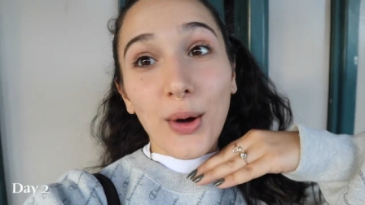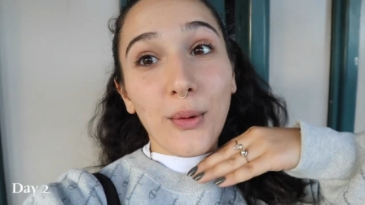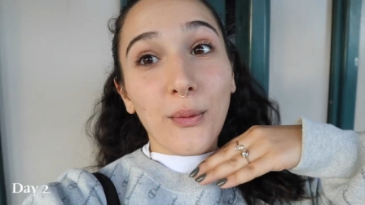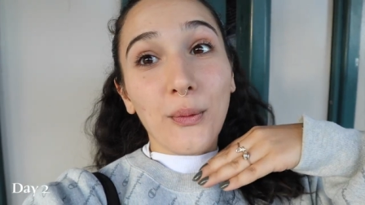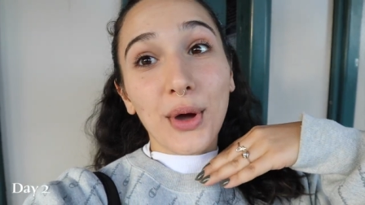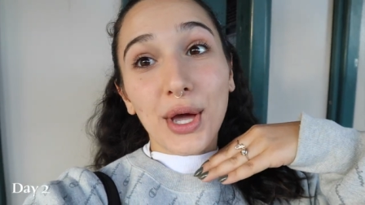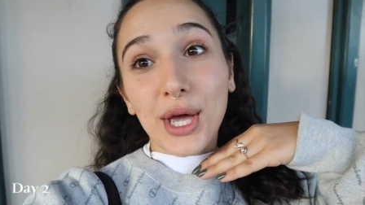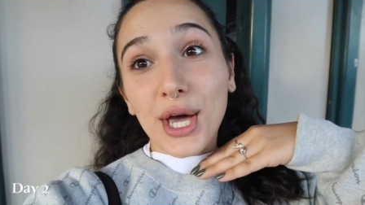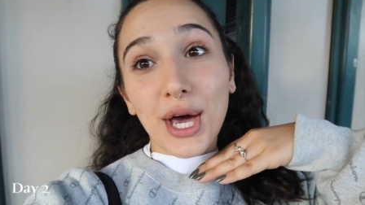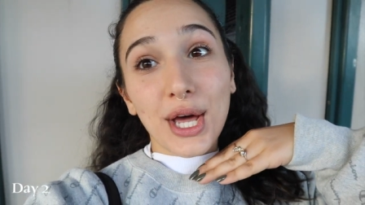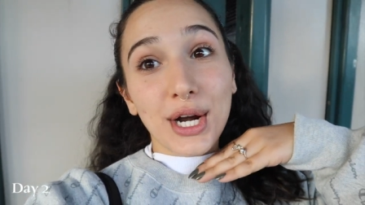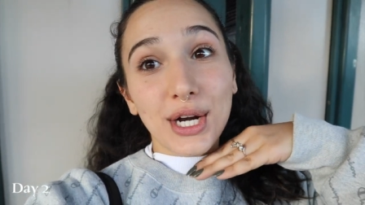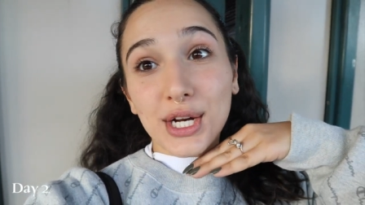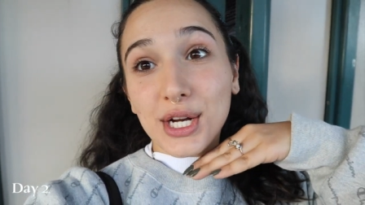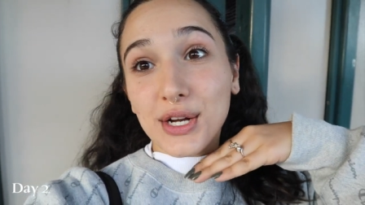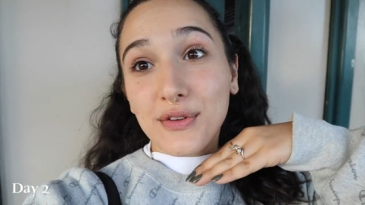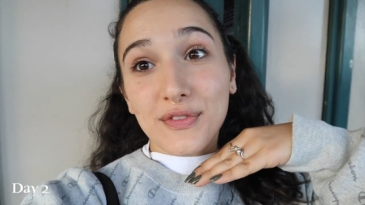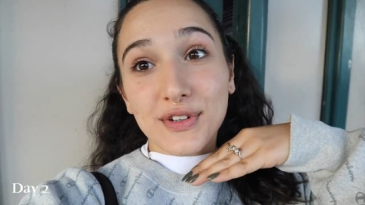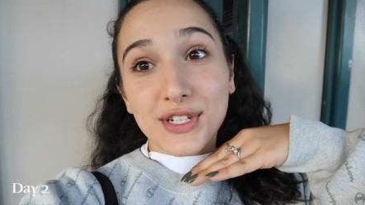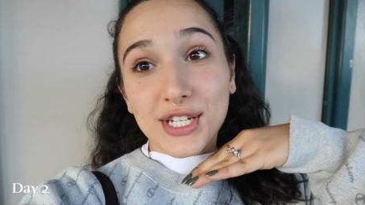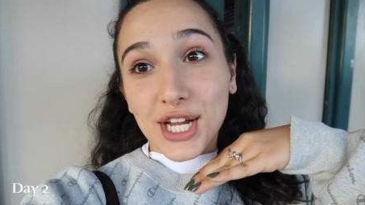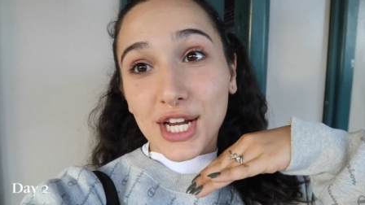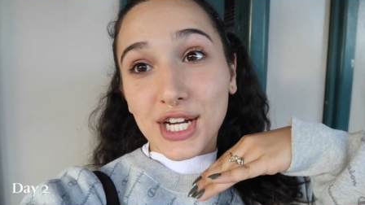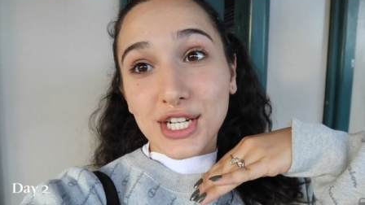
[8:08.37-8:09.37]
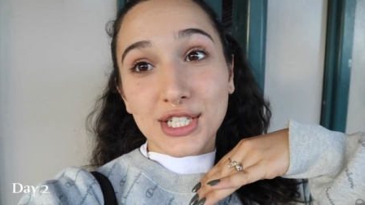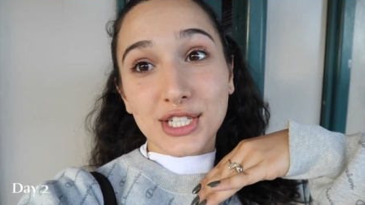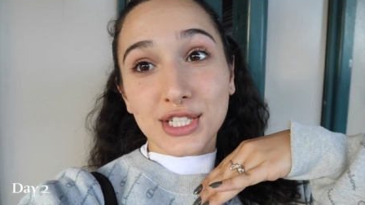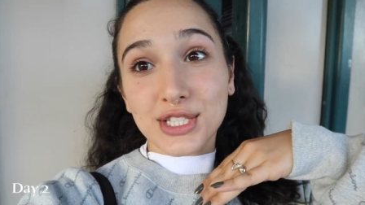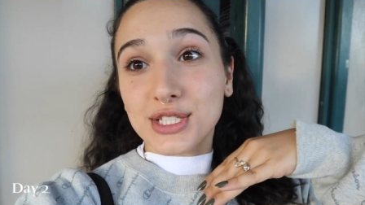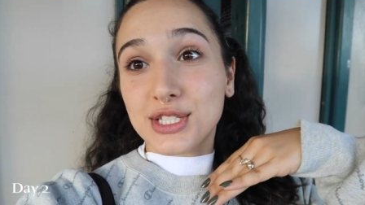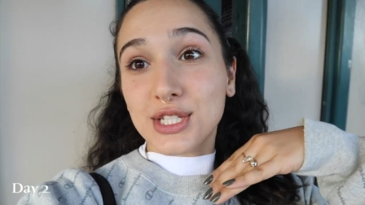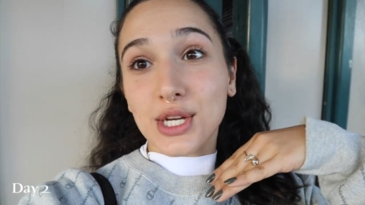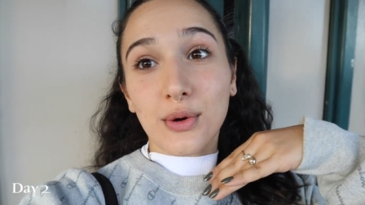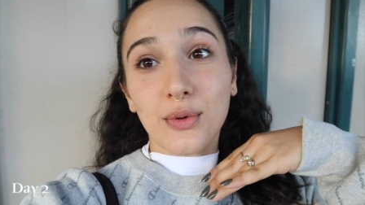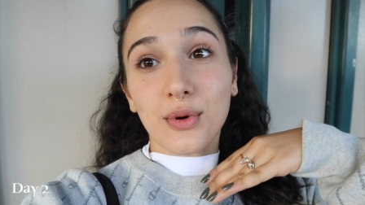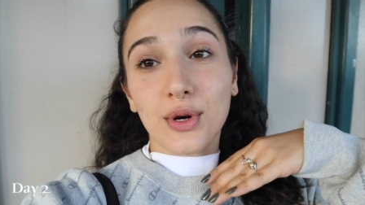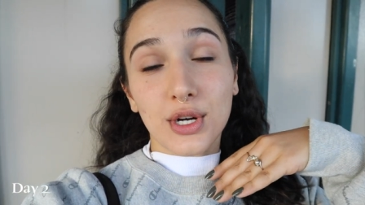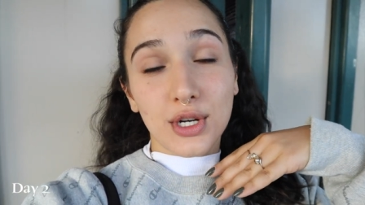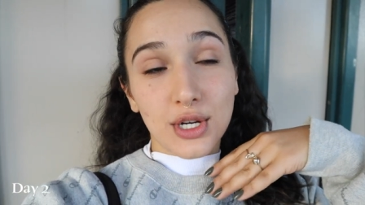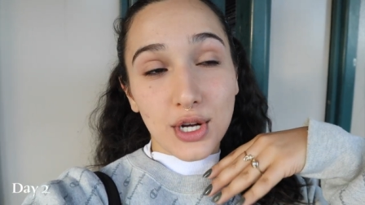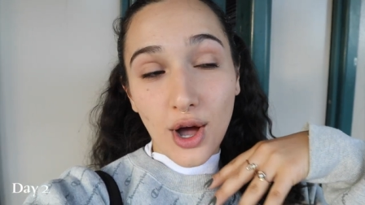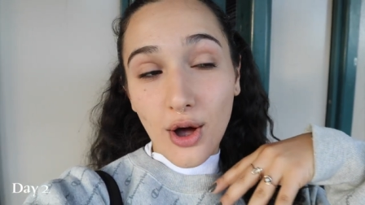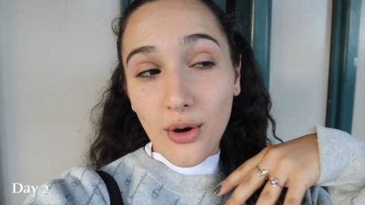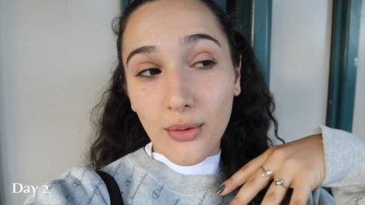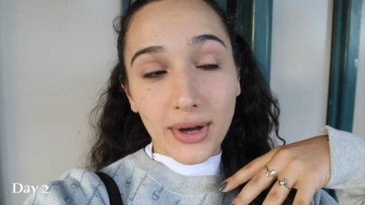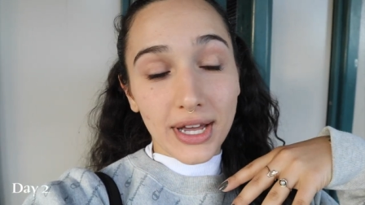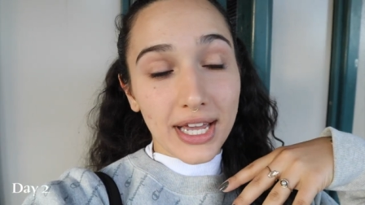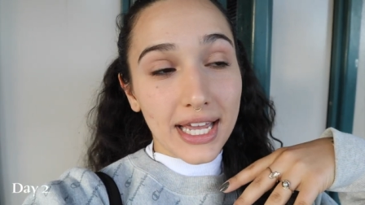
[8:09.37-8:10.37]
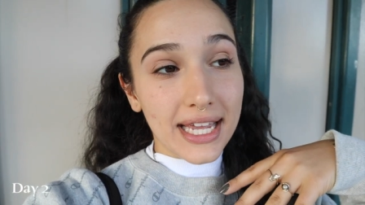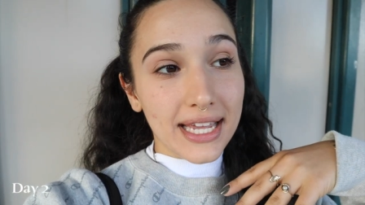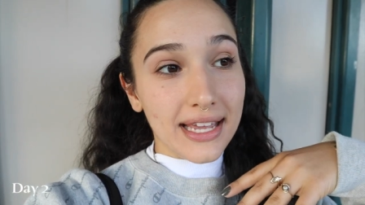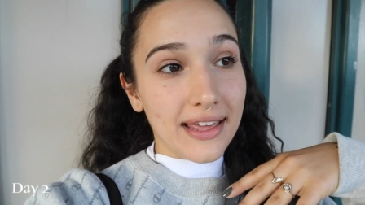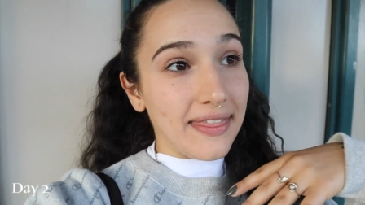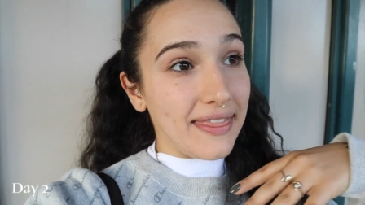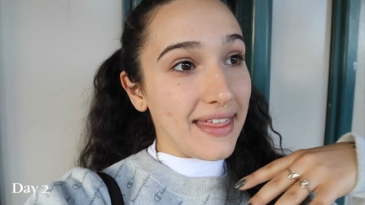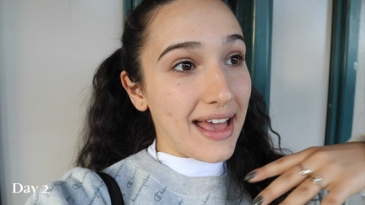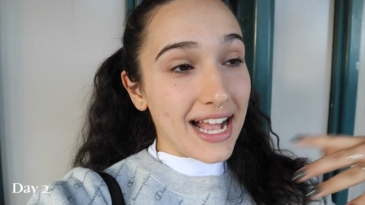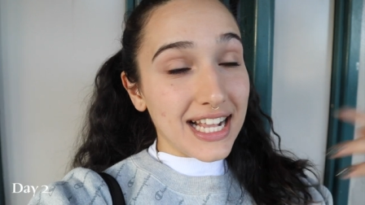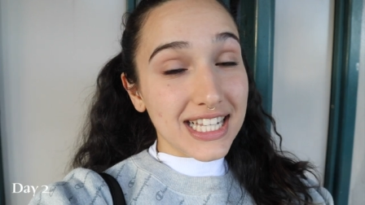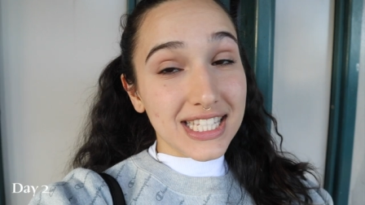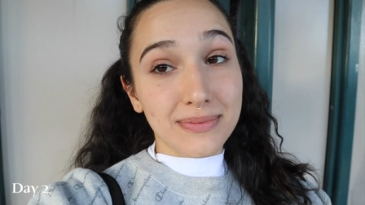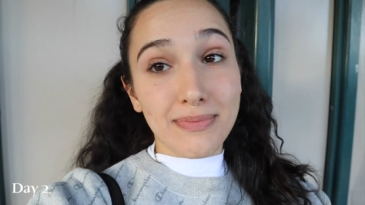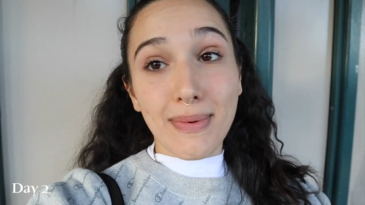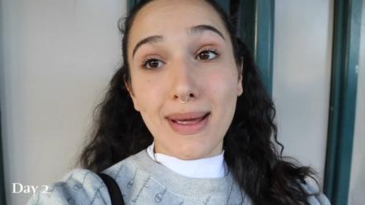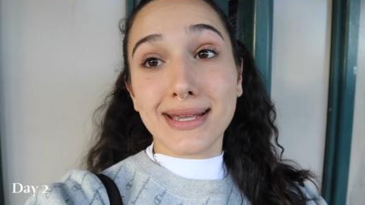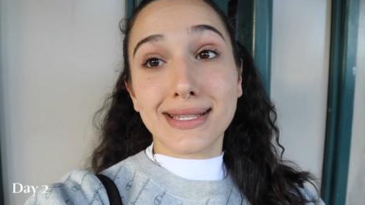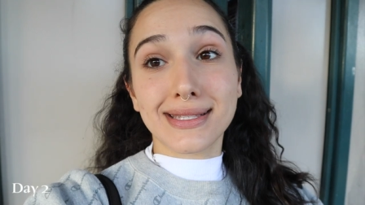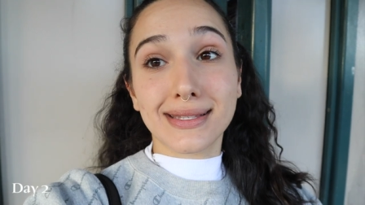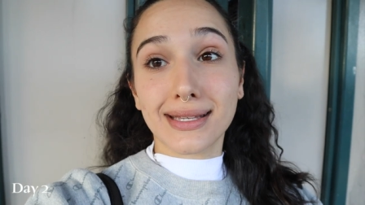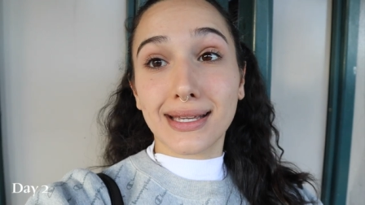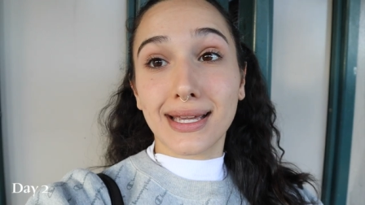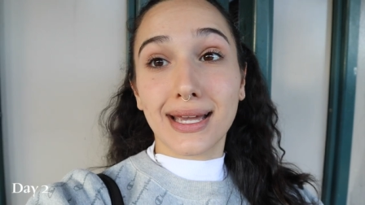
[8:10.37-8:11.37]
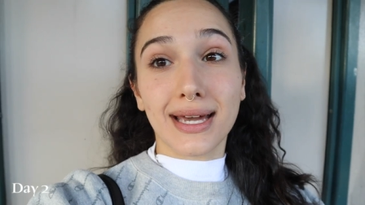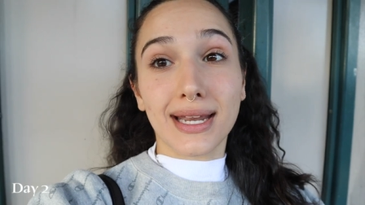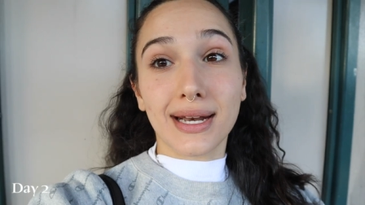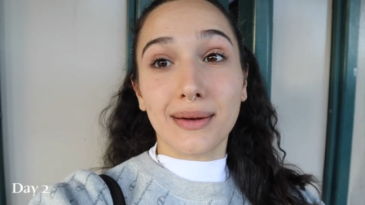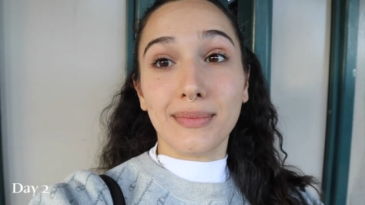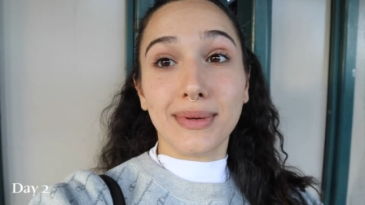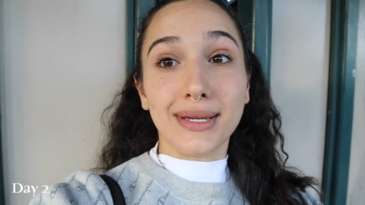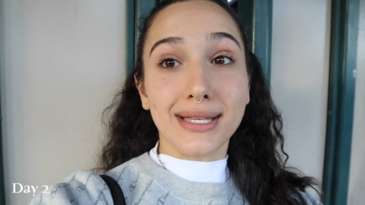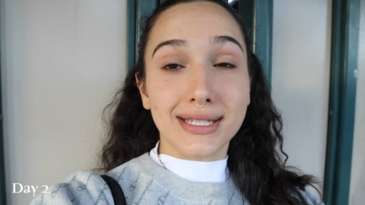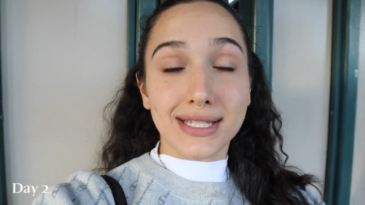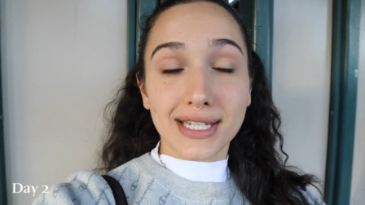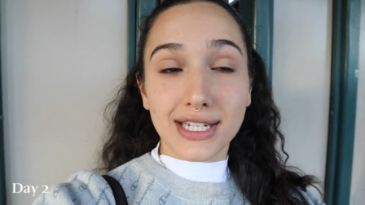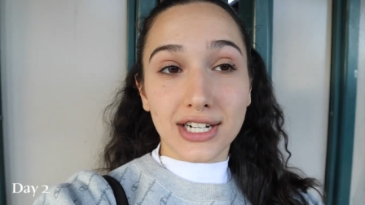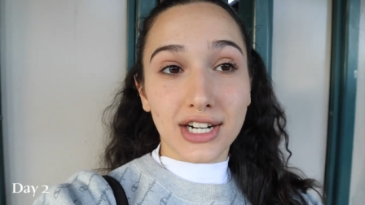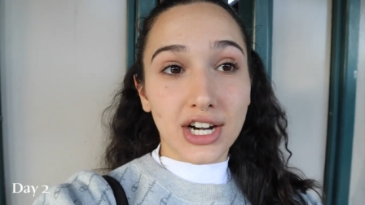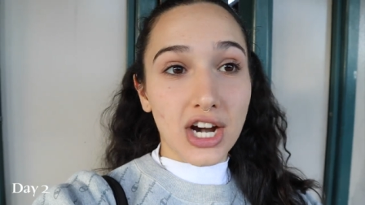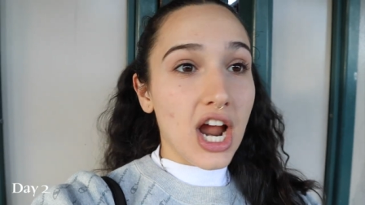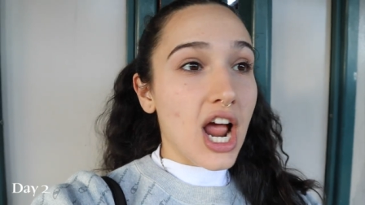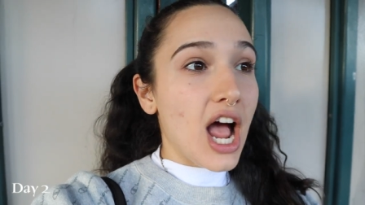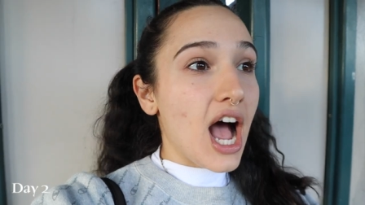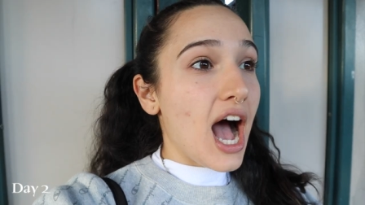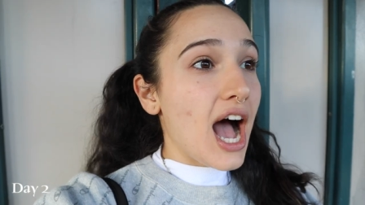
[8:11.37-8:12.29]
we got an invitation so we're going. That's basically gonna be dinner.